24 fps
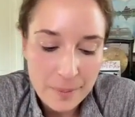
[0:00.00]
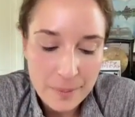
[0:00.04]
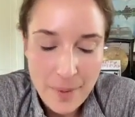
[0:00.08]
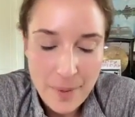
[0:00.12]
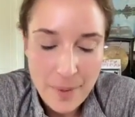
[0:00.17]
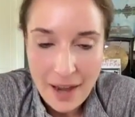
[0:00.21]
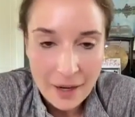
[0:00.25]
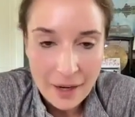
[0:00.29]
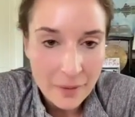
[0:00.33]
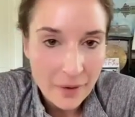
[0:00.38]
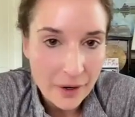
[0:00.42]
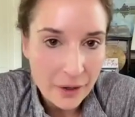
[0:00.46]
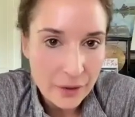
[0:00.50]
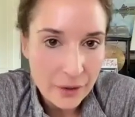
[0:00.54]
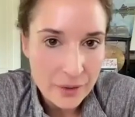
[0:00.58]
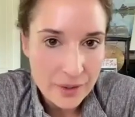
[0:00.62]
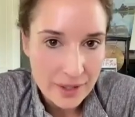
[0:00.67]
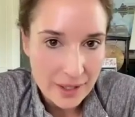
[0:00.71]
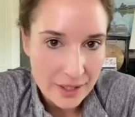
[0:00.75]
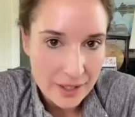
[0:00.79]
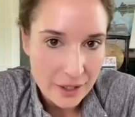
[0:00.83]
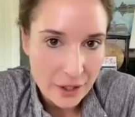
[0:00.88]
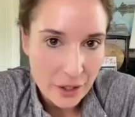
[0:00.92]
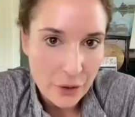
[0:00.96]
anyone who's
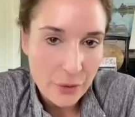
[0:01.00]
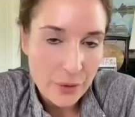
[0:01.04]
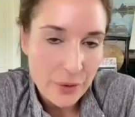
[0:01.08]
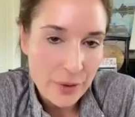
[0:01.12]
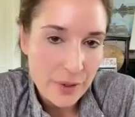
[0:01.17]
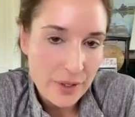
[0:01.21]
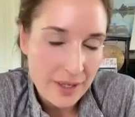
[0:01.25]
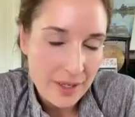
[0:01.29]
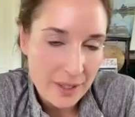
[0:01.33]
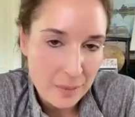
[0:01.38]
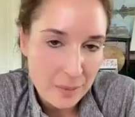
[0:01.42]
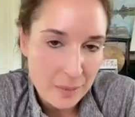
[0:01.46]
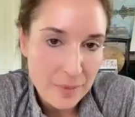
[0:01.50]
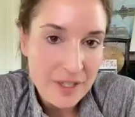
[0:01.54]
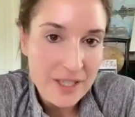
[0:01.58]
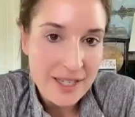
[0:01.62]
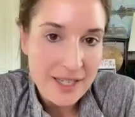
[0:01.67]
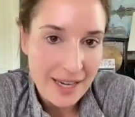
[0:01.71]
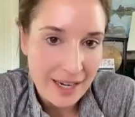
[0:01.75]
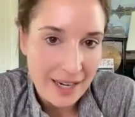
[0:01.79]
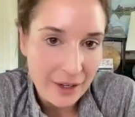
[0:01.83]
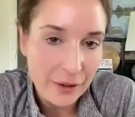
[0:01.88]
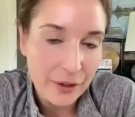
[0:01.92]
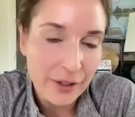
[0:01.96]
listening who is
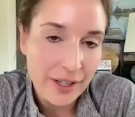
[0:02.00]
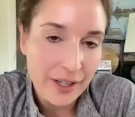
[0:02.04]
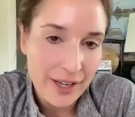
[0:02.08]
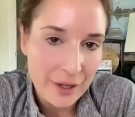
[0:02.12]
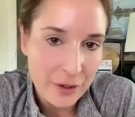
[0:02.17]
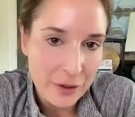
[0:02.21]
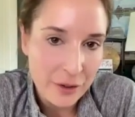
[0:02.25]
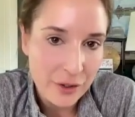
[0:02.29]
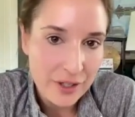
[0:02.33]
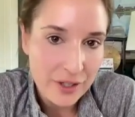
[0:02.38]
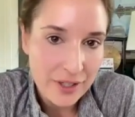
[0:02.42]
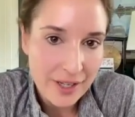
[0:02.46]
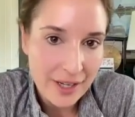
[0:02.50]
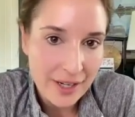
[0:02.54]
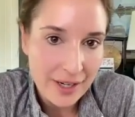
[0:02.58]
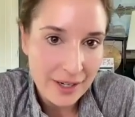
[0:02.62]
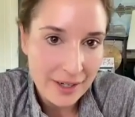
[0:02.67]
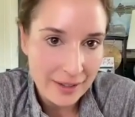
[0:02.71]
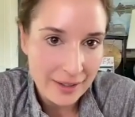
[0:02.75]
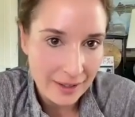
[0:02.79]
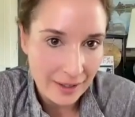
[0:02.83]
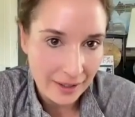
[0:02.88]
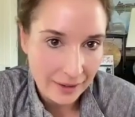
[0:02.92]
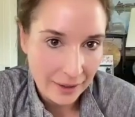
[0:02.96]
particularly interested
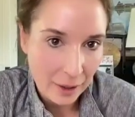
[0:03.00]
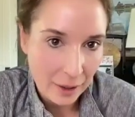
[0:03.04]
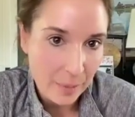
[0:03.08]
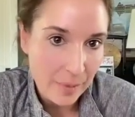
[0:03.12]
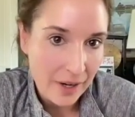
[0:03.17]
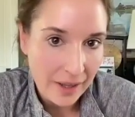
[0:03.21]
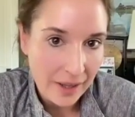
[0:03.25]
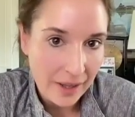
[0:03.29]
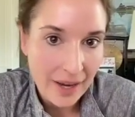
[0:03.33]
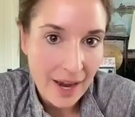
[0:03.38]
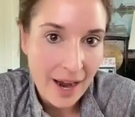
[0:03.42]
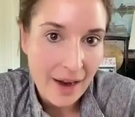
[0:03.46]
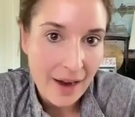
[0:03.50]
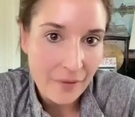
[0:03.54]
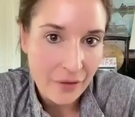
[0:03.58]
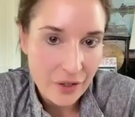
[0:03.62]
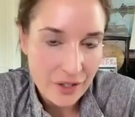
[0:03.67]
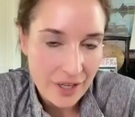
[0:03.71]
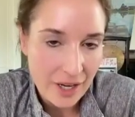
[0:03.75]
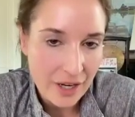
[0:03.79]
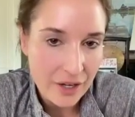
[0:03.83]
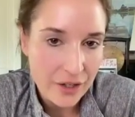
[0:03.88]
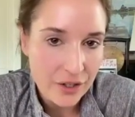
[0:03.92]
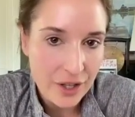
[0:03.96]
in a little bit of the
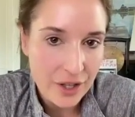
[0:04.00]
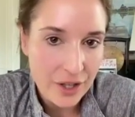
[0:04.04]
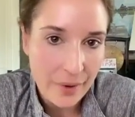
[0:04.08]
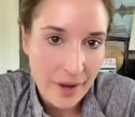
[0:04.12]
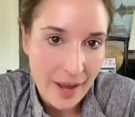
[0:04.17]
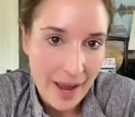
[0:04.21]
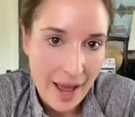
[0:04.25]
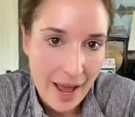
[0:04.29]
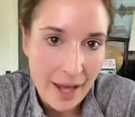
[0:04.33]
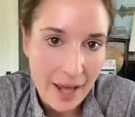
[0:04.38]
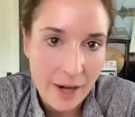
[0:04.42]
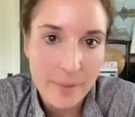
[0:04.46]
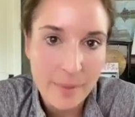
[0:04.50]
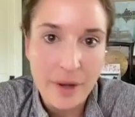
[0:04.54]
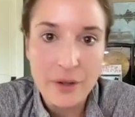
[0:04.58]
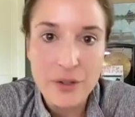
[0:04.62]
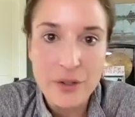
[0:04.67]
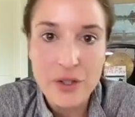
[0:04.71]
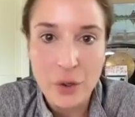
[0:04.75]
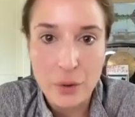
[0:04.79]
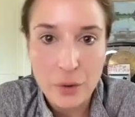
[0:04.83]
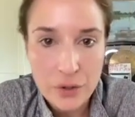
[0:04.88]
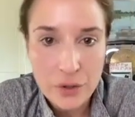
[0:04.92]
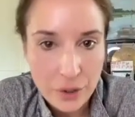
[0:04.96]
conversation that we had about
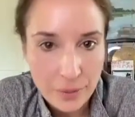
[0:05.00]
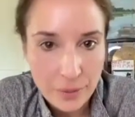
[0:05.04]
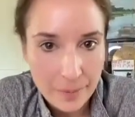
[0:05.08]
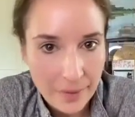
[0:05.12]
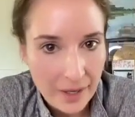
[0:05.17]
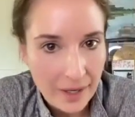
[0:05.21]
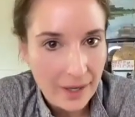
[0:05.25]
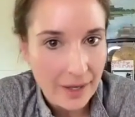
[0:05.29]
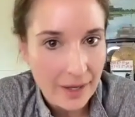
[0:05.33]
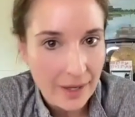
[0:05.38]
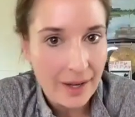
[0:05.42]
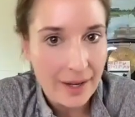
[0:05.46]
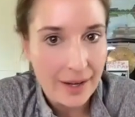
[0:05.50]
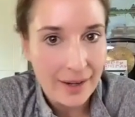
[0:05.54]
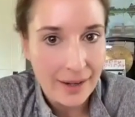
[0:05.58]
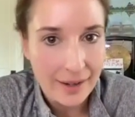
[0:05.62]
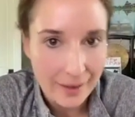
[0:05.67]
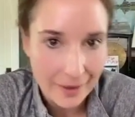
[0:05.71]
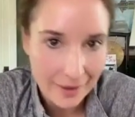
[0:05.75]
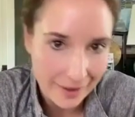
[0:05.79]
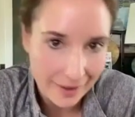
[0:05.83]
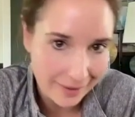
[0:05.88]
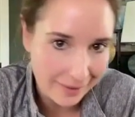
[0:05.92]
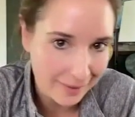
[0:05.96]
social
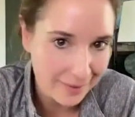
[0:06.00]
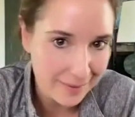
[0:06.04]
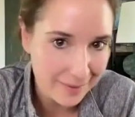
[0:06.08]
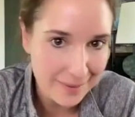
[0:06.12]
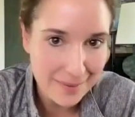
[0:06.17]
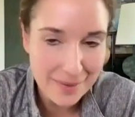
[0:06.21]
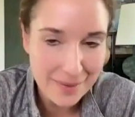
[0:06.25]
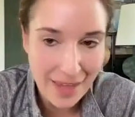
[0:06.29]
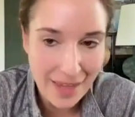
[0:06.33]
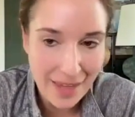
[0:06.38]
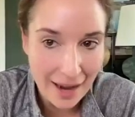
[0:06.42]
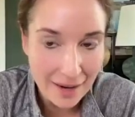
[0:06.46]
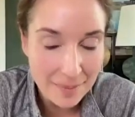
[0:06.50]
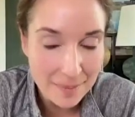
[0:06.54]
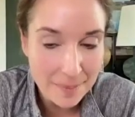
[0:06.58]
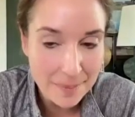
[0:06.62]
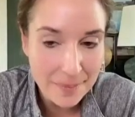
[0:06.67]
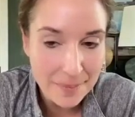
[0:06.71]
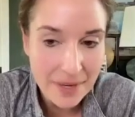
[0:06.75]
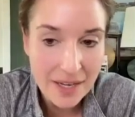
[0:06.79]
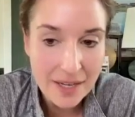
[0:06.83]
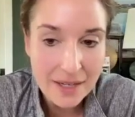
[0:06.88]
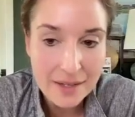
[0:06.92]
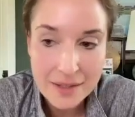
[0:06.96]
media and that
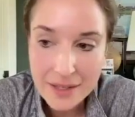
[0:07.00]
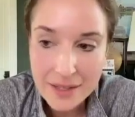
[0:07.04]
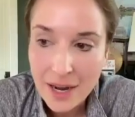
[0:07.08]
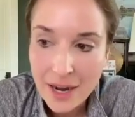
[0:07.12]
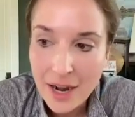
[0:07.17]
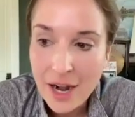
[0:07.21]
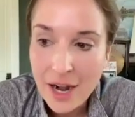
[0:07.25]
piece,